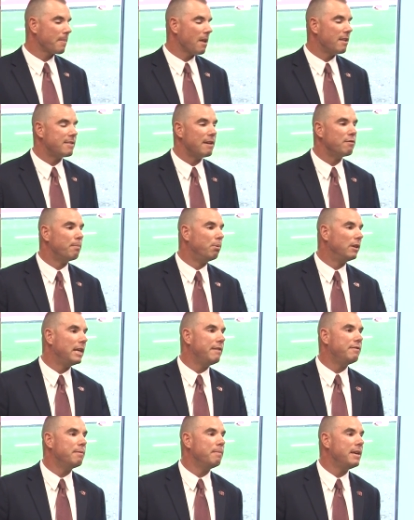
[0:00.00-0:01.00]
that's ever
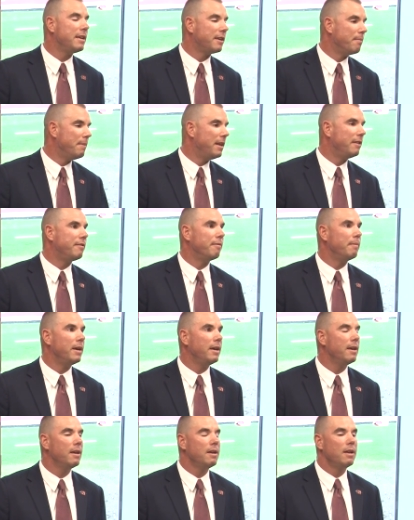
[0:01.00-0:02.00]
believed in me, committed to
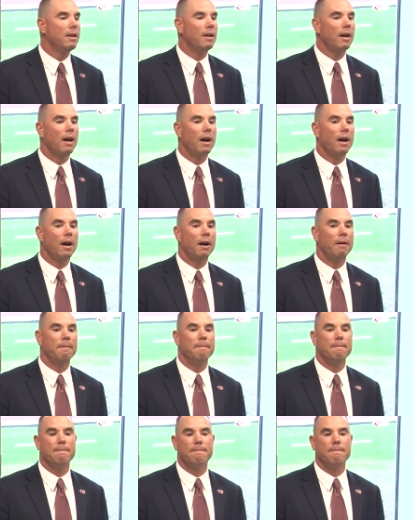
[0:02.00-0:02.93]
me, um,